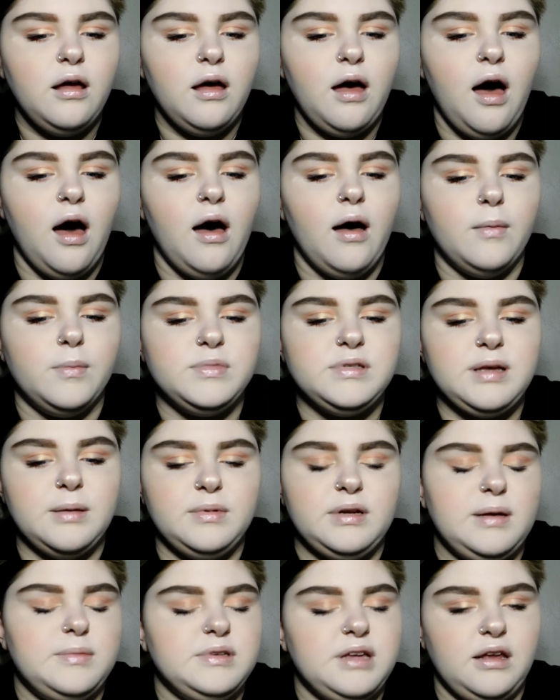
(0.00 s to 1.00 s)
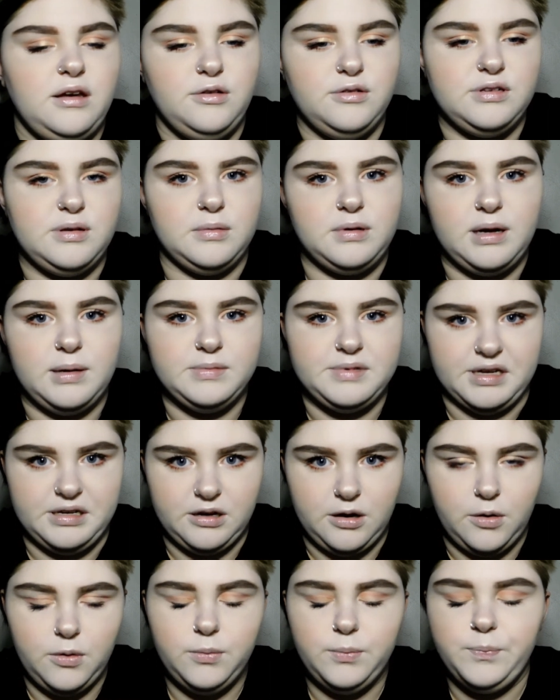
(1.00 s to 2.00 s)
Sometimes I do, sometimes I
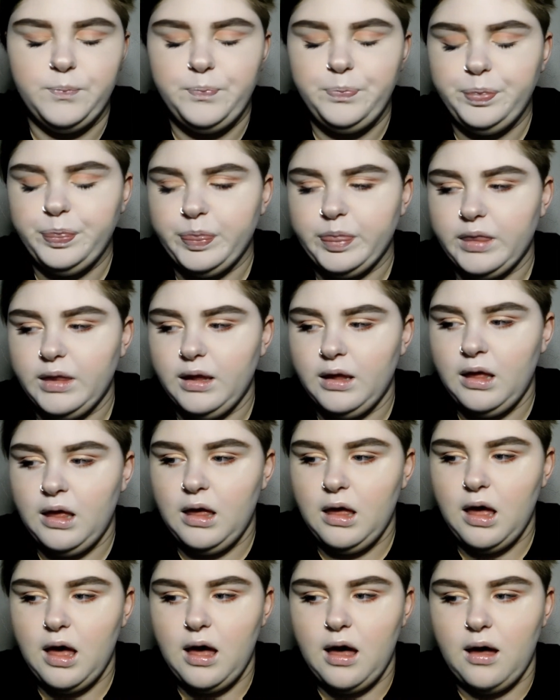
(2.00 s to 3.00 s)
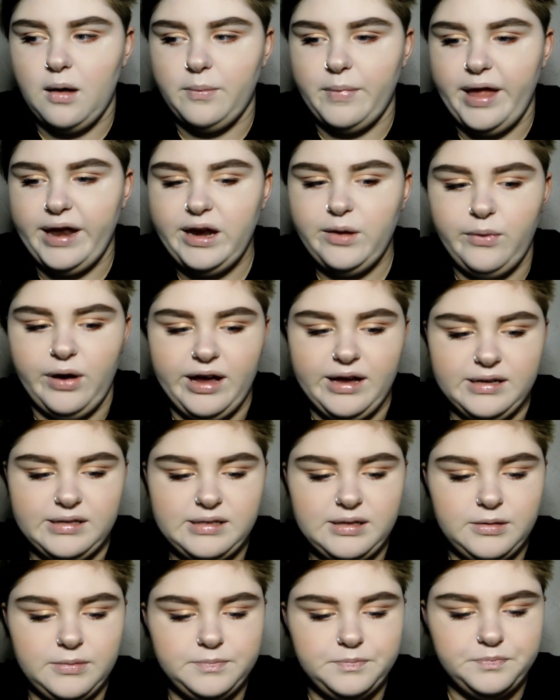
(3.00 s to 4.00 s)
don't.
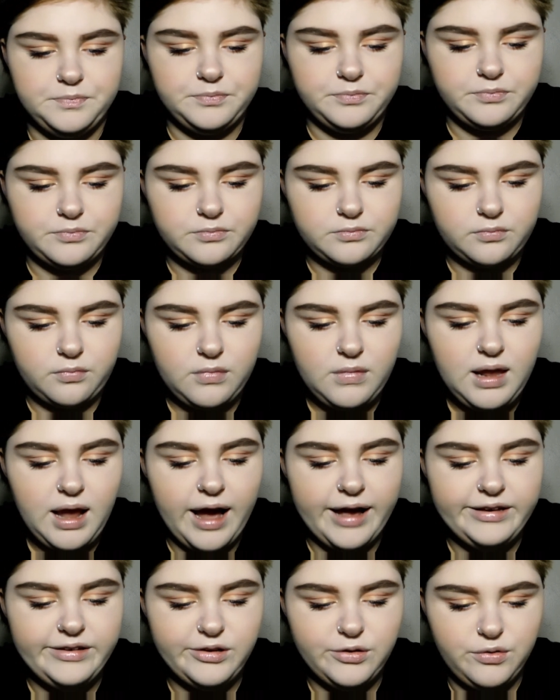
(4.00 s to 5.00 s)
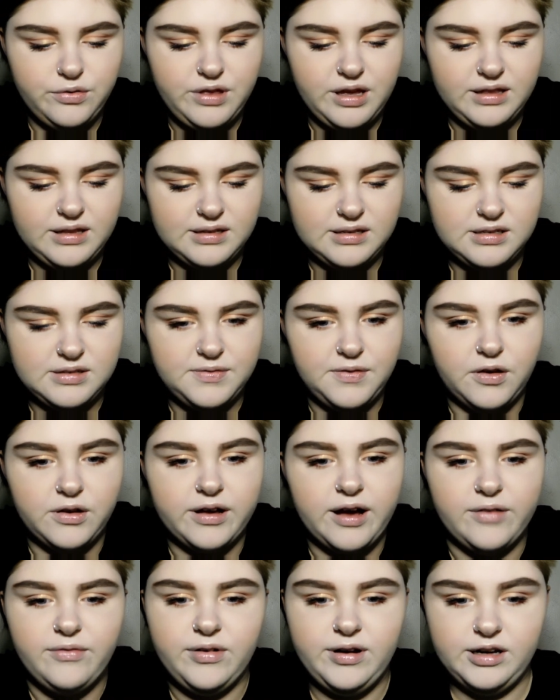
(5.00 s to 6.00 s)
Anyways, I do think this is full
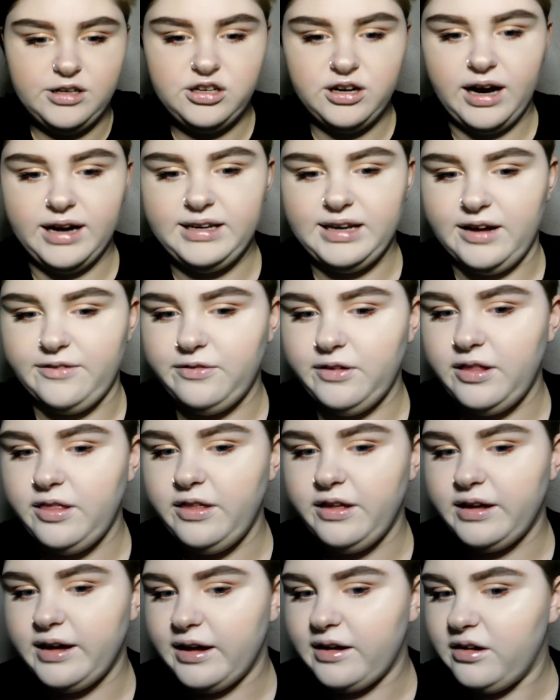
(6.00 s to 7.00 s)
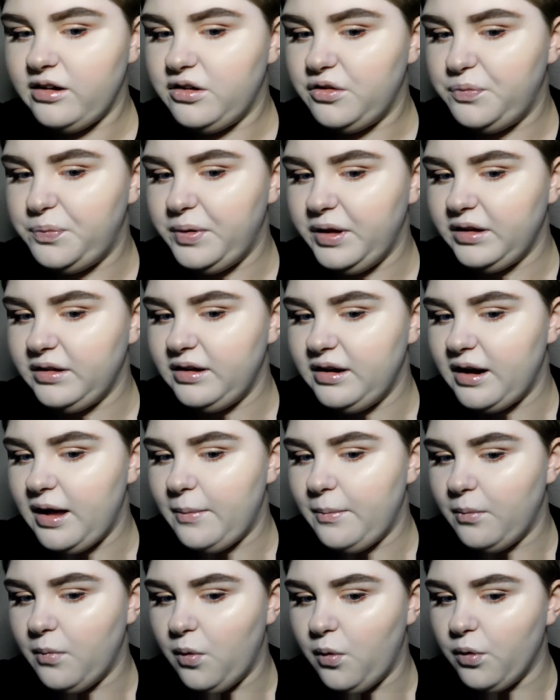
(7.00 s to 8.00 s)
coverage. I definitely think I could have built it
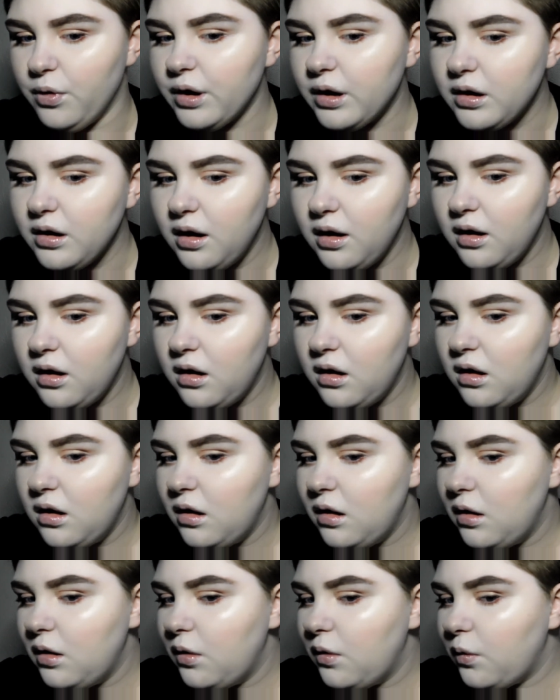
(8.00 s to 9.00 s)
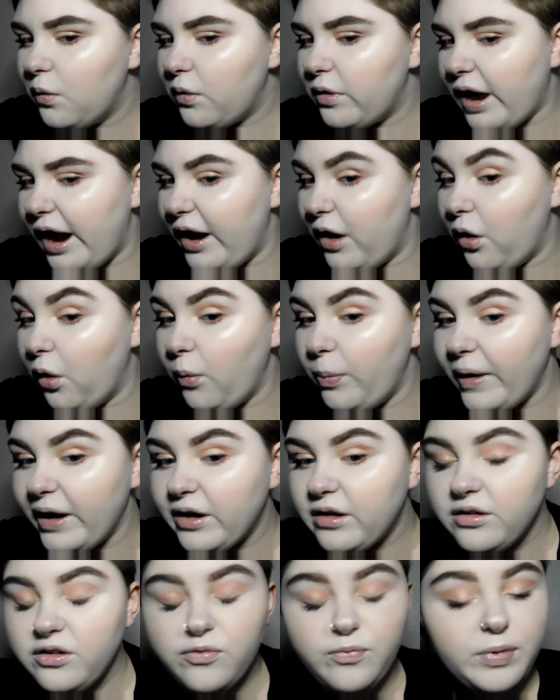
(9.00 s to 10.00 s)
up more, or I hope I
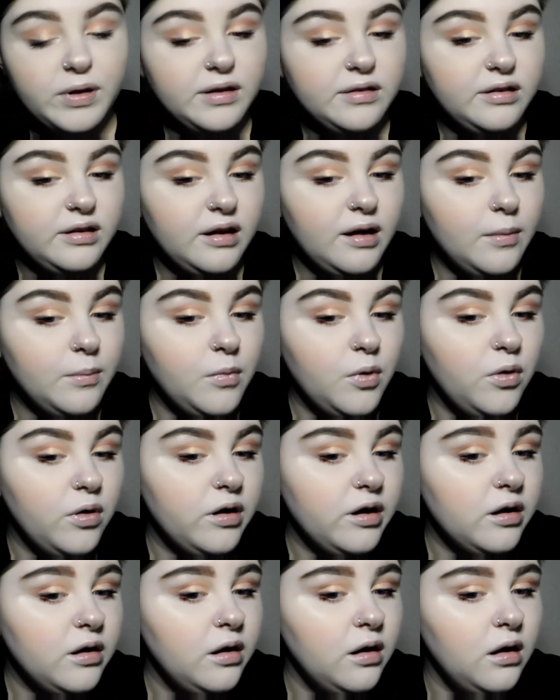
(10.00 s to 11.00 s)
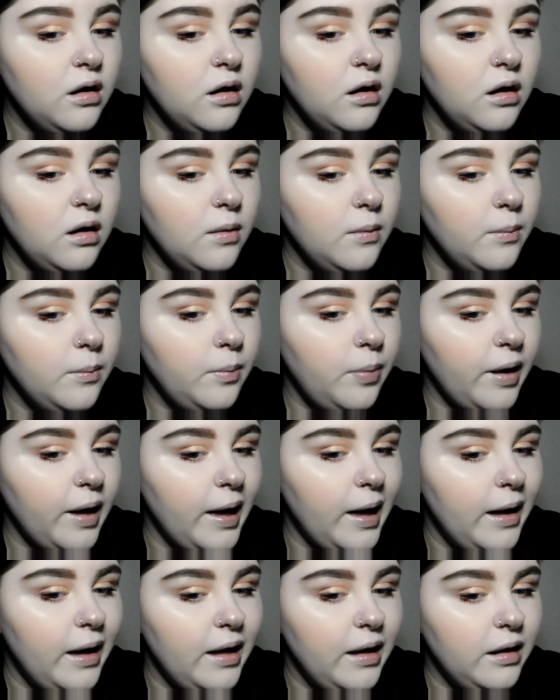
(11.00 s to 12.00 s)
could have built it up more,
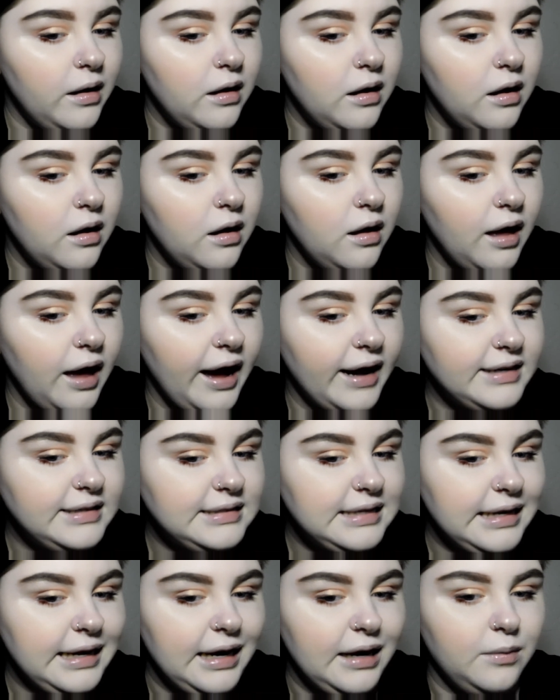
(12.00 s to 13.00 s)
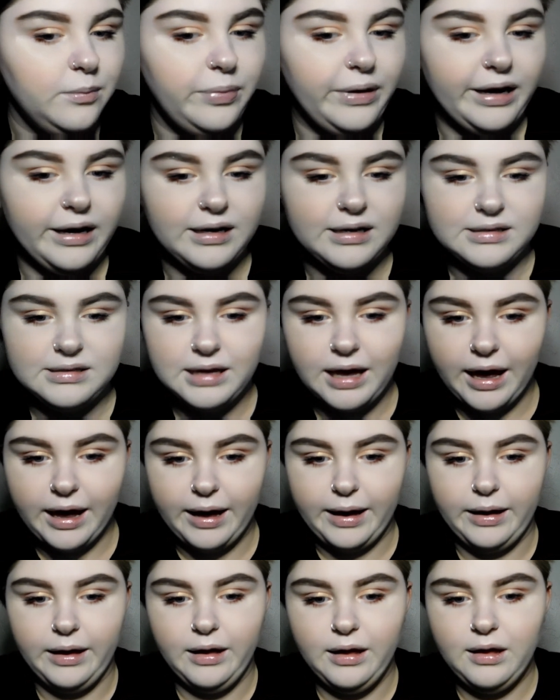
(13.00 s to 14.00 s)
but I didn't because I